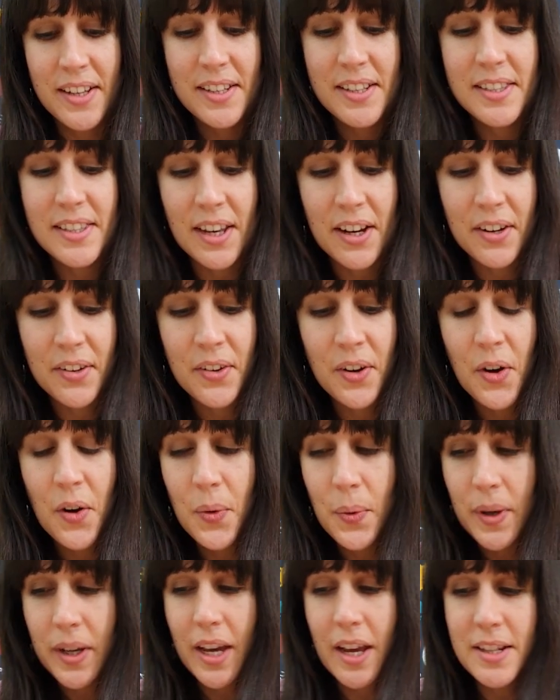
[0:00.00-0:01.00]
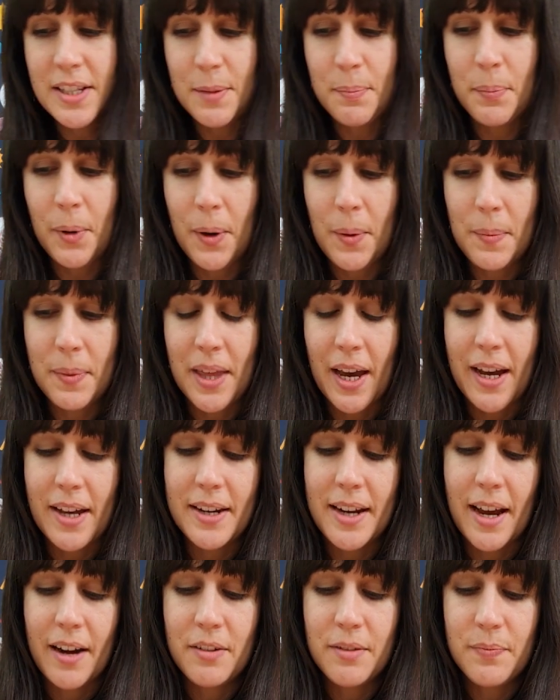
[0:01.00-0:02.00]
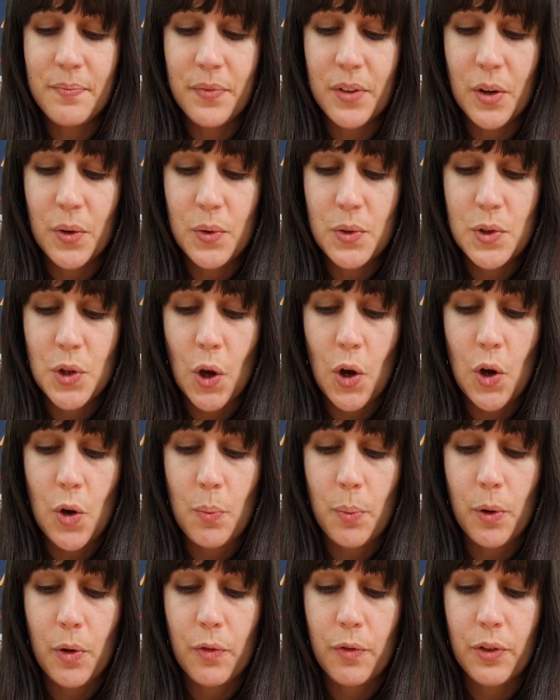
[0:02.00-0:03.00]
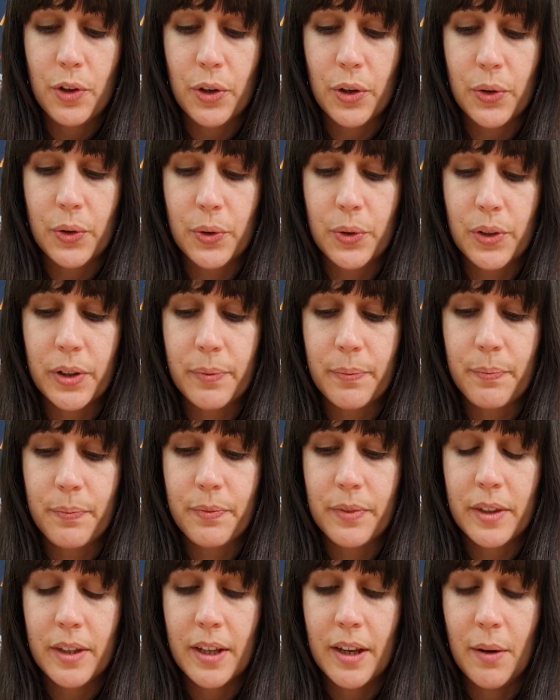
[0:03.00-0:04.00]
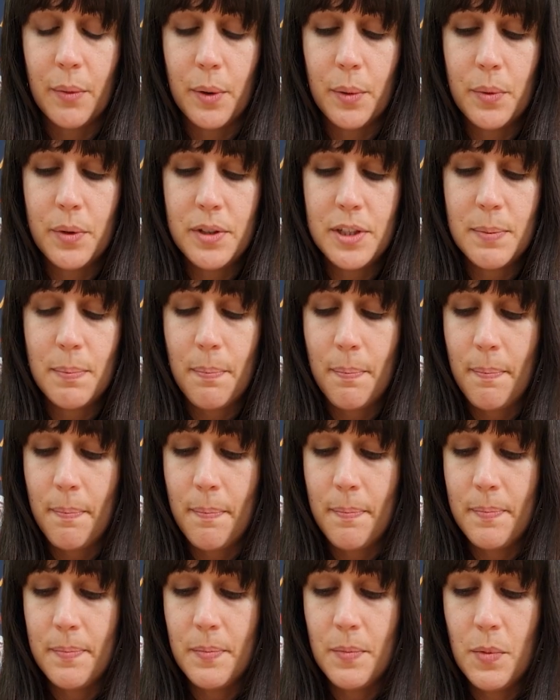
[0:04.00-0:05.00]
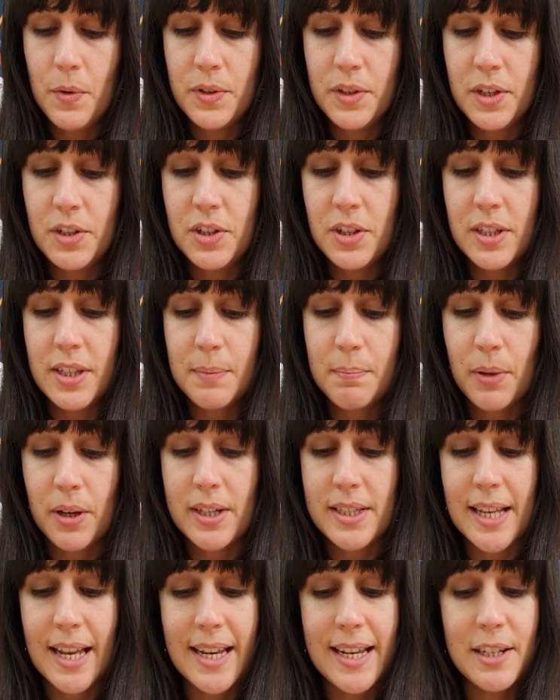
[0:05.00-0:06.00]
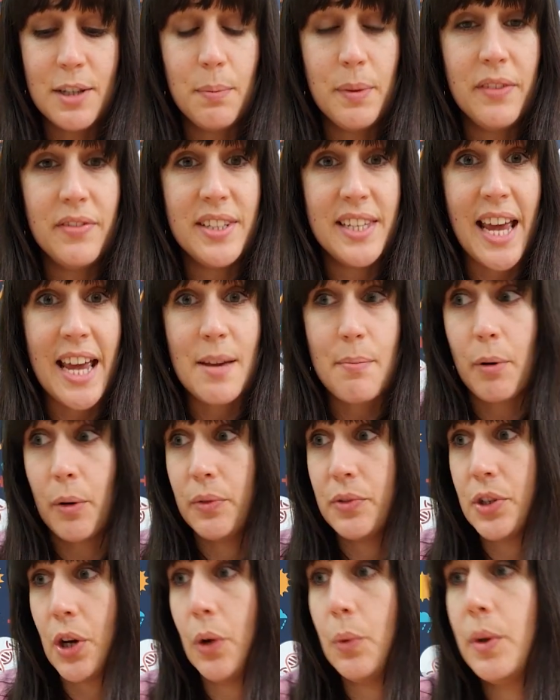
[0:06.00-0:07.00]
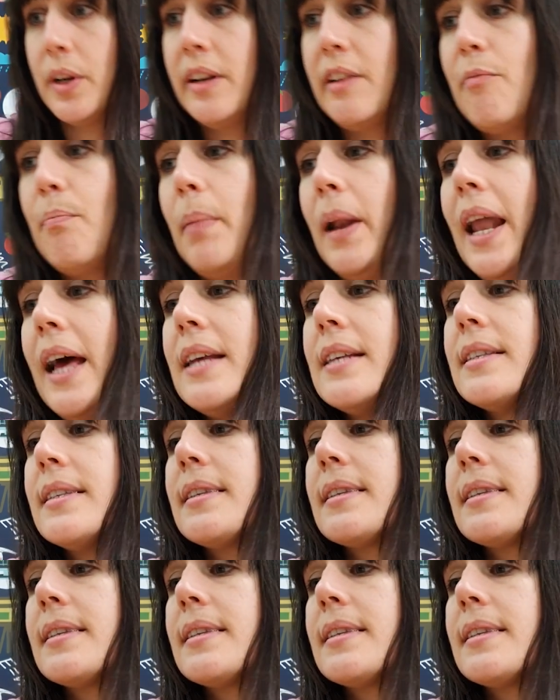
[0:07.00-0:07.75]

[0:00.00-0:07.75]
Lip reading: So we're going to pop that now on top of the cork, and we want to just put a little bit of tape on to hold it in place.